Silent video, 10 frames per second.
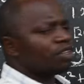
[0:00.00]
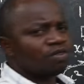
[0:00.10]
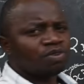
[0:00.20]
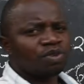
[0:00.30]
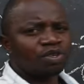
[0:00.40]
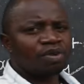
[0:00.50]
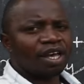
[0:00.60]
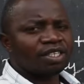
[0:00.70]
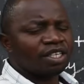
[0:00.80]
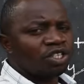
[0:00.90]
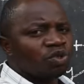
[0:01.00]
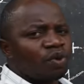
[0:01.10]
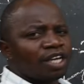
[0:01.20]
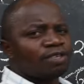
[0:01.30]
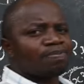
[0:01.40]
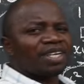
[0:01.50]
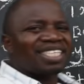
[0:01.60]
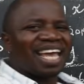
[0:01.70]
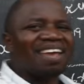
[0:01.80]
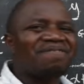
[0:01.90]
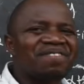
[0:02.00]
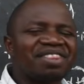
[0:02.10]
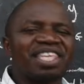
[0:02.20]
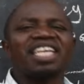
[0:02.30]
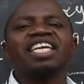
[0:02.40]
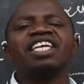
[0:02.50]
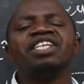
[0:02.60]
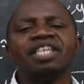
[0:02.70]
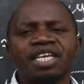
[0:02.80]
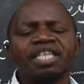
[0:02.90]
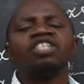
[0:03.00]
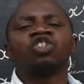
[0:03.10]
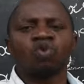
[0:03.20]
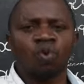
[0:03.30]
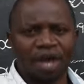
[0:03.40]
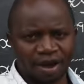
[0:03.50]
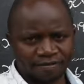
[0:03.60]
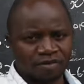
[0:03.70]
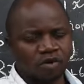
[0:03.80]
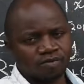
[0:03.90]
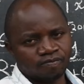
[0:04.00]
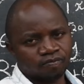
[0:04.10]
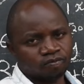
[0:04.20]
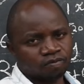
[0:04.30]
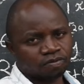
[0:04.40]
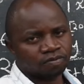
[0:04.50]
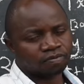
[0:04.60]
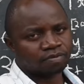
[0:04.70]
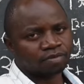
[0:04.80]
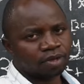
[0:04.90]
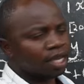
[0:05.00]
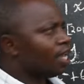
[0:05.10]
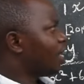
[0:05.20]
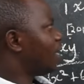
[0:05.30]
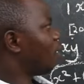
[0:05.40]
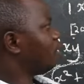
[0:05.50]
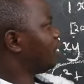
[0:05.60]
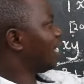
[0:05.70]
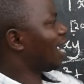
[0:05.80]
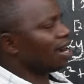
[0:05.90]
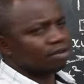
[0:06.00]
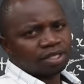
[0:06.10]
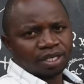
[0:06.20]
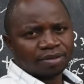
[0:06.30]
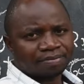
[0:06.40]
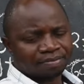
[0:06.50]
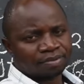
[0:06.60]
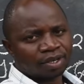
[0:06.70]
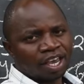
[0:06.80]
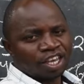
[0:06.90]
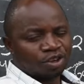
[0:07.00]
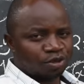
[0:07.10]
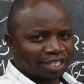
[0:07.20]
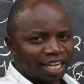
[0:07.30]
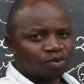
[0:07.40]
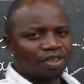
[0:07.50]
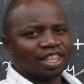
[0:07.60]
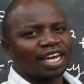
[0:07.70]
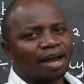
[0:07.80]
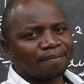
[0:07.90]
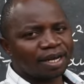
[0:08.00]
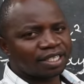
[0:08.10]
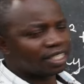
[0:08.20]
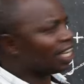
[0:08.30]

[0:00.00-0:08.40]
of 2 squares is to express everything in a square form. Now check out. You start with the numbers.